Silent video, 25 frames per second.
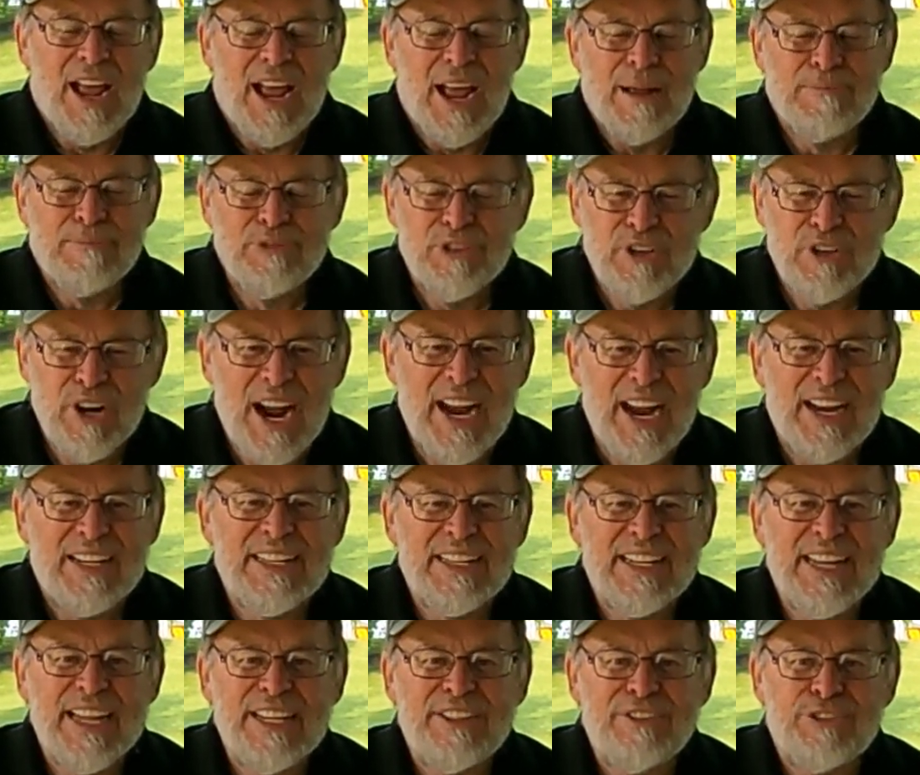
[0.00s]
I'm
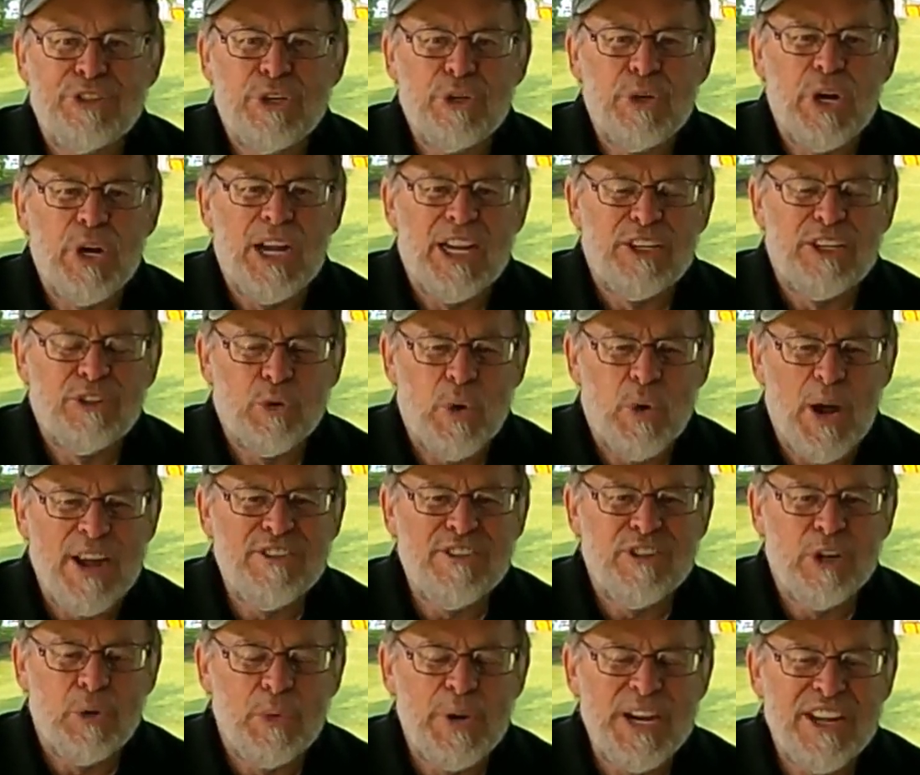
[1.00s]
trying to get to a
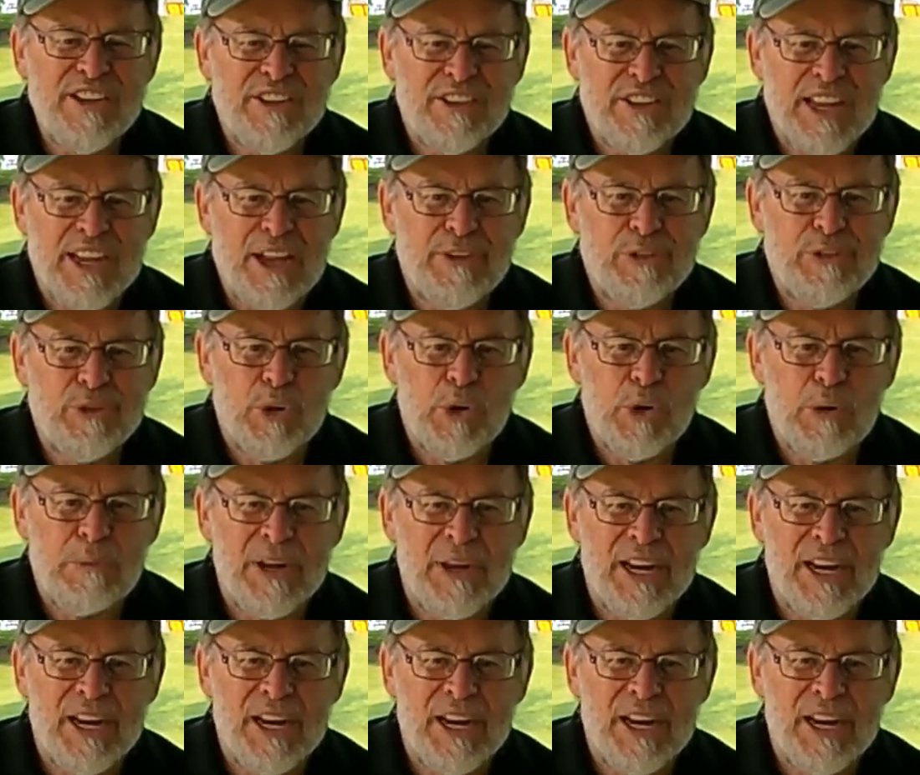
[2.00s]
twice a week schedule,